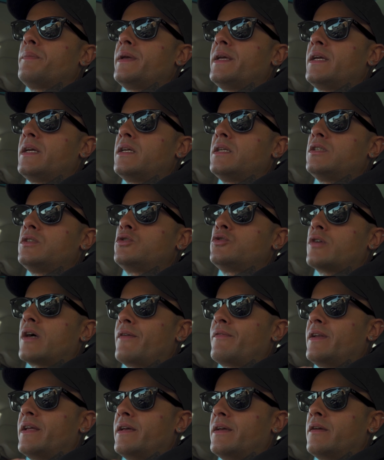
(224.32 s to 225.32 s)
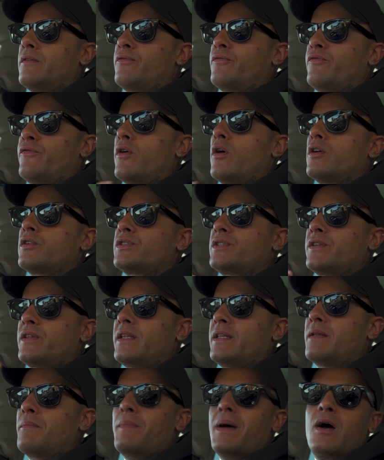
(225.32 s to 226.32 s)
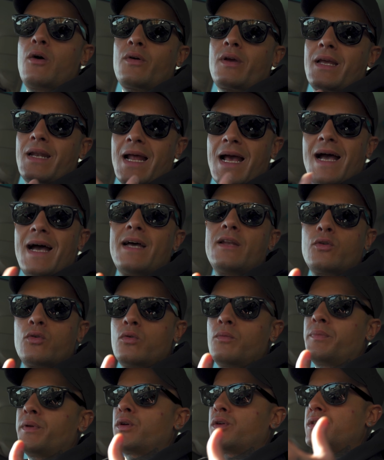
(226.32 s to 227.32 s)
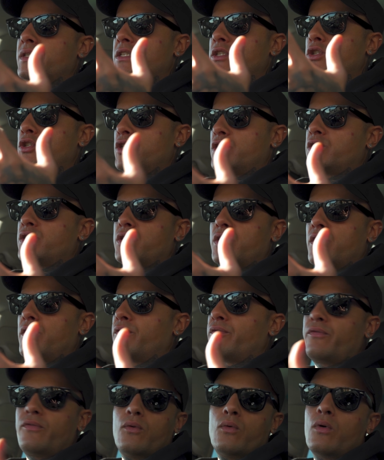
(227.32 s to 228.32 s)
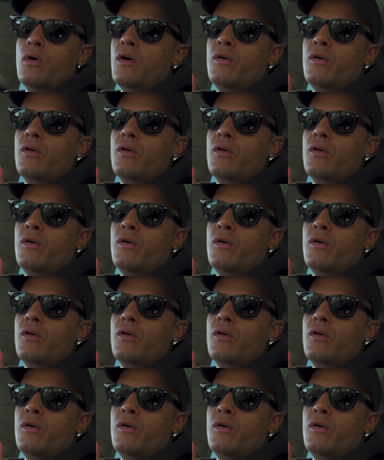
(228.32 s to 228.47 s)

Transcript: to be traveling faster than the mount can handle, because it's just going to fall